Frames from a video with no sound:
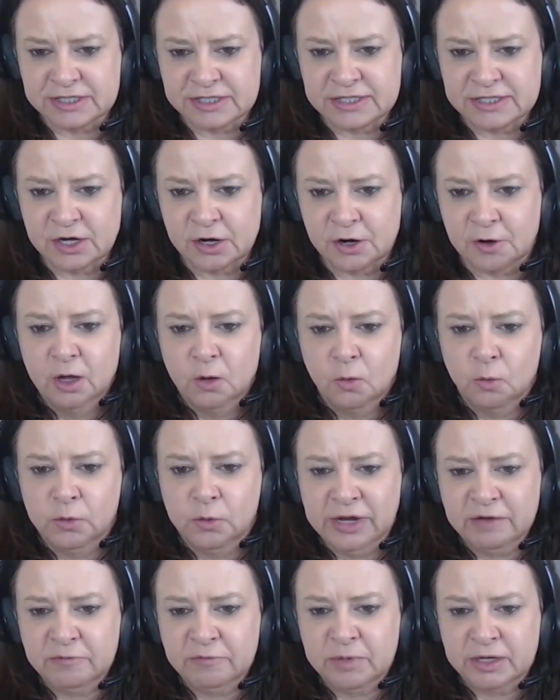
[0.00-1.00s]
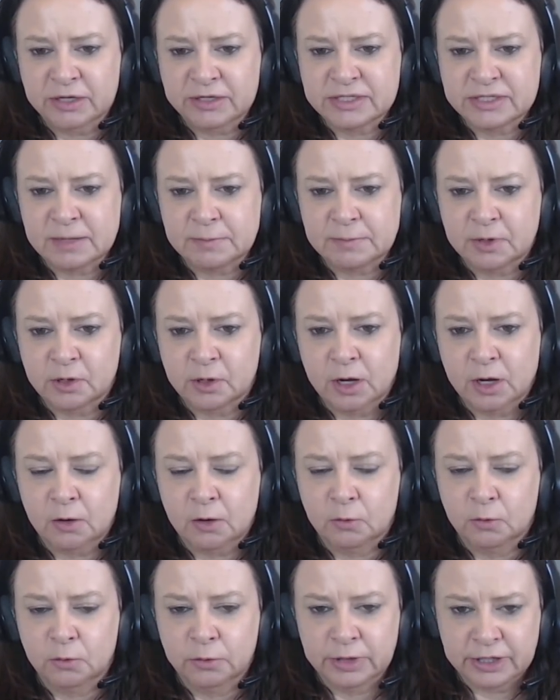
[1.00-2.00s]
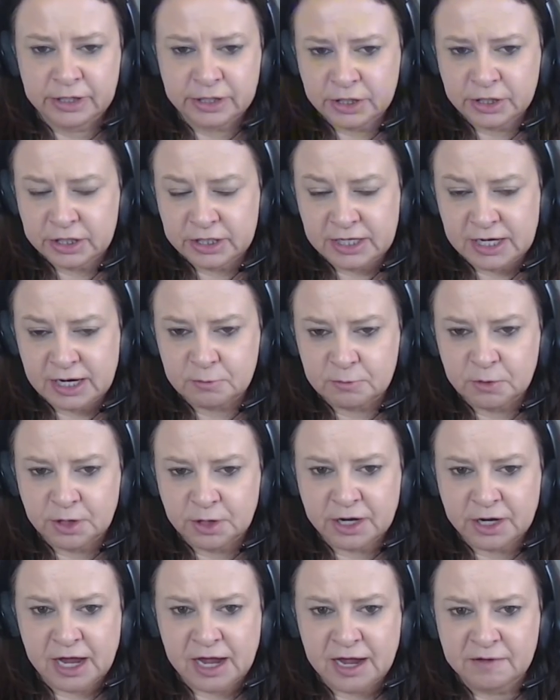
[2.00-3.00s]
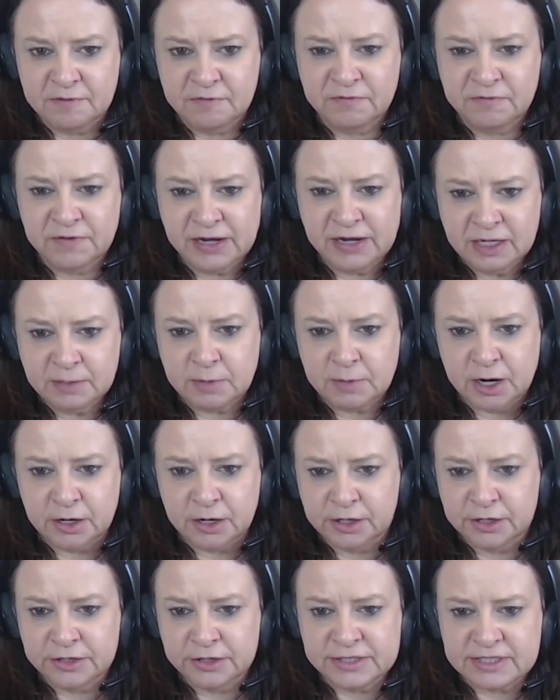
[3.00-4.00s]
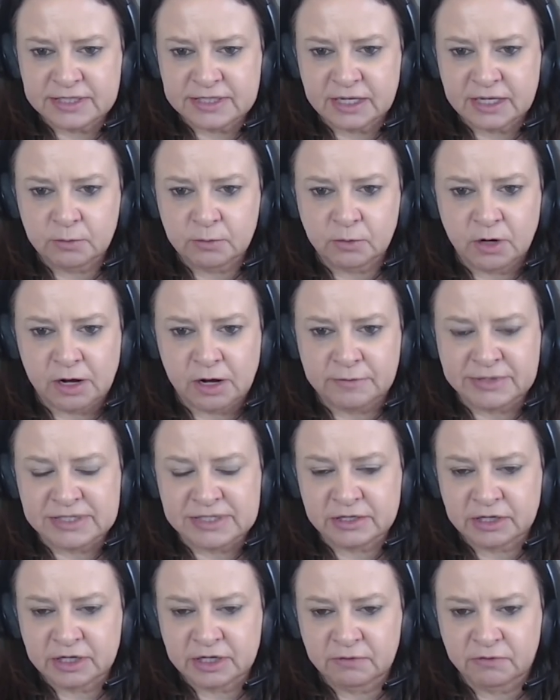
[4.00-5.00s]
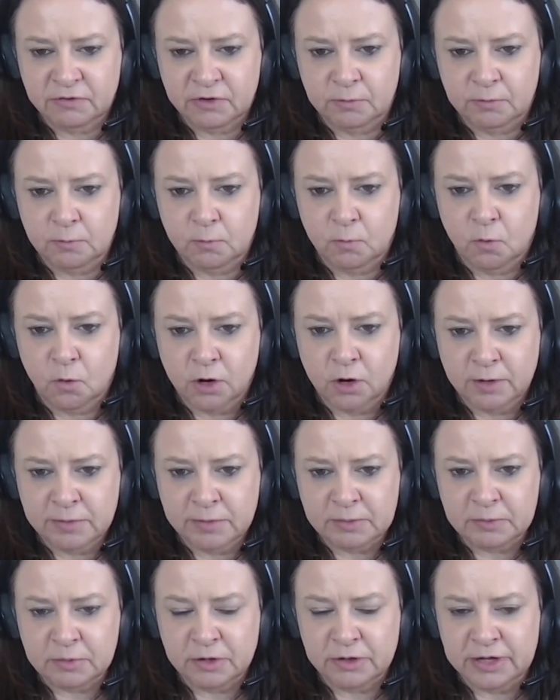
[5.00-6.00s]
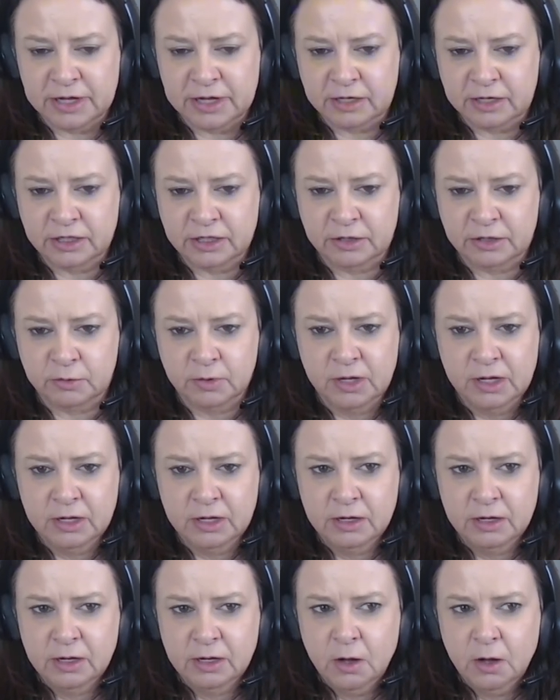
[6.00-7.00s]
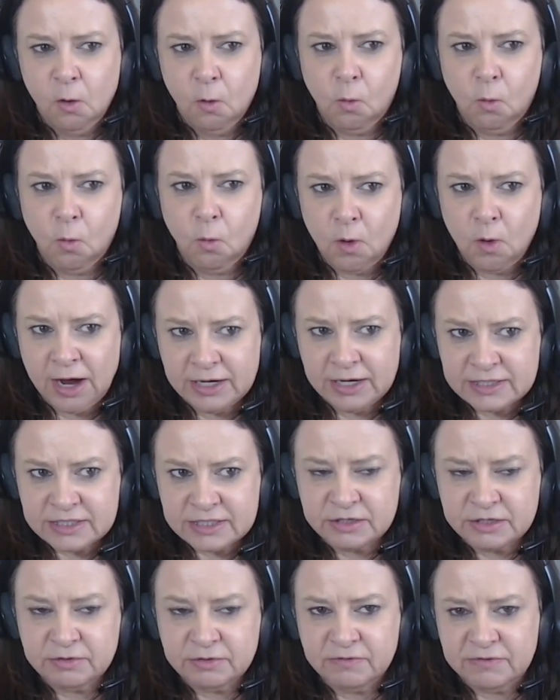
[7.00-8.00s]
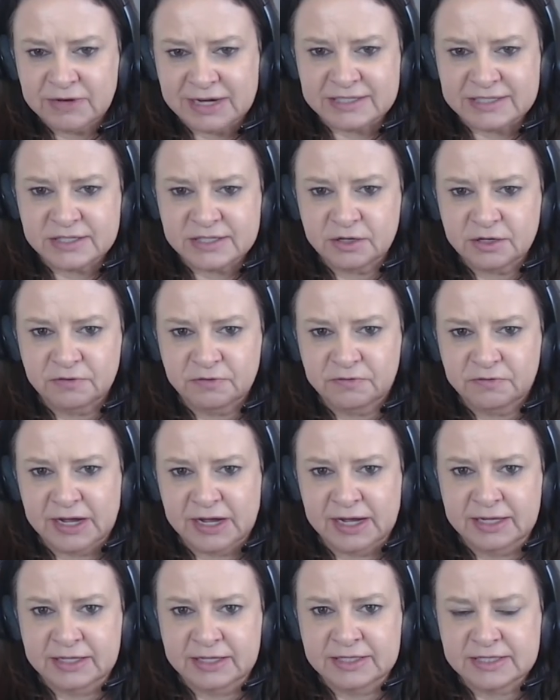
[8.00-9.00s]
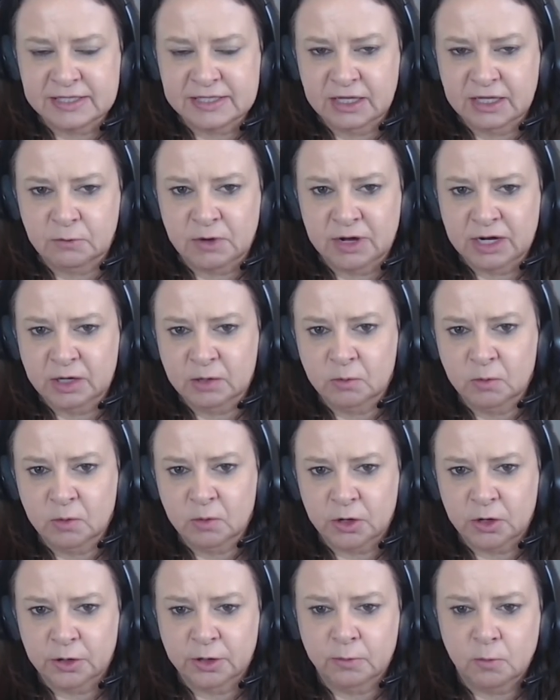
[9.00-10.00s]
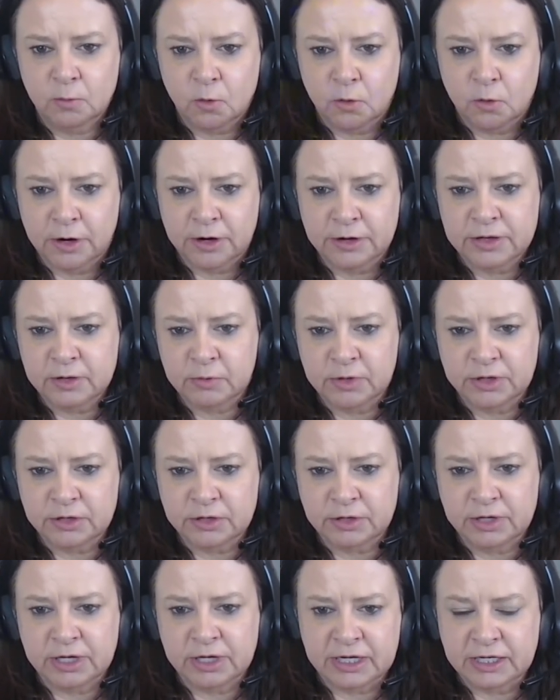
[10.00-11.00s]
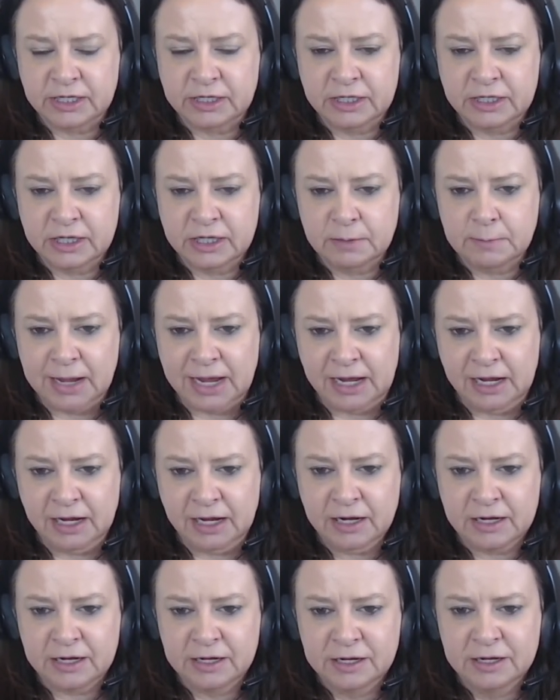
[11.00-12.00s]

So we have built up a really good network of funding partners, and we're always looking for more people that, want to invest their funds and they want to earn more than what they're getting in the bank,